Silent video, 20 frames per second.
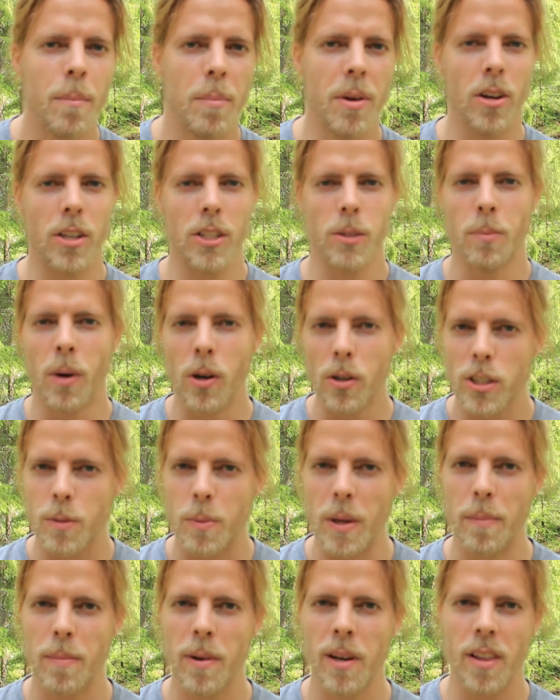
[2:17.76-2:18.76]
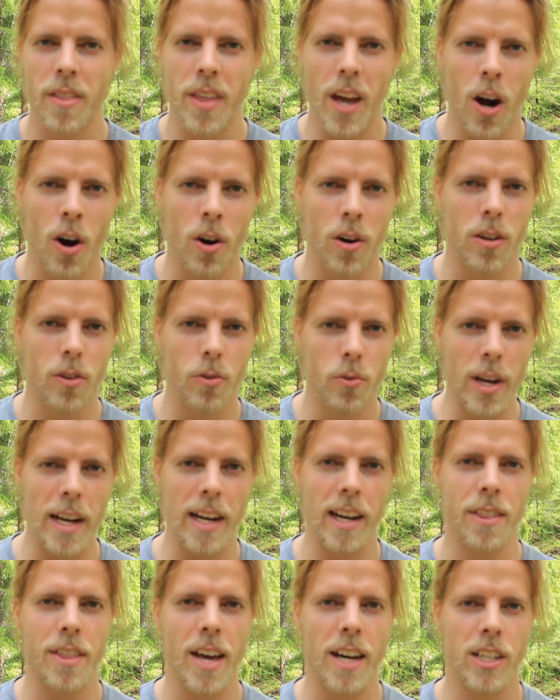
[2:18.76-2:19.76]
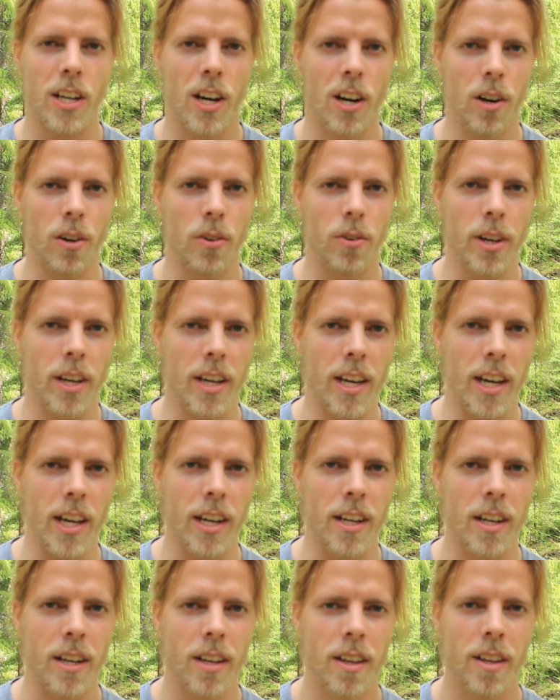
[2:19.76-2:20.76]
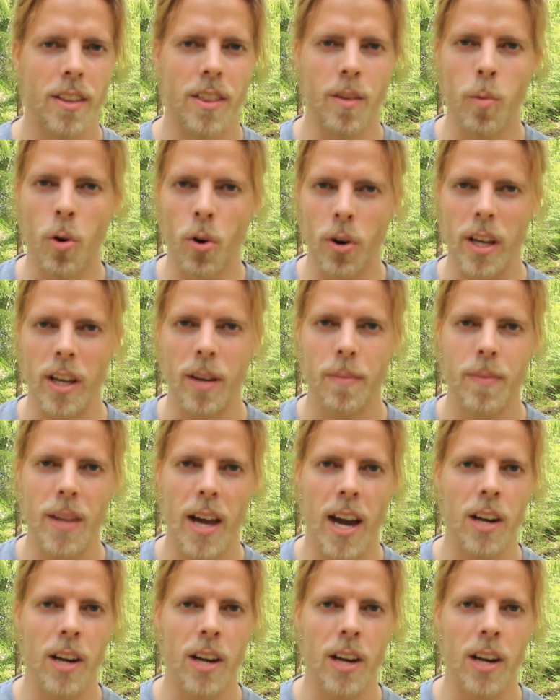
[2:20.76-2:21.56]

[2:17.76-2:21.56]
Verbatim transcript: because most people, they aren't really that hungry in the morning.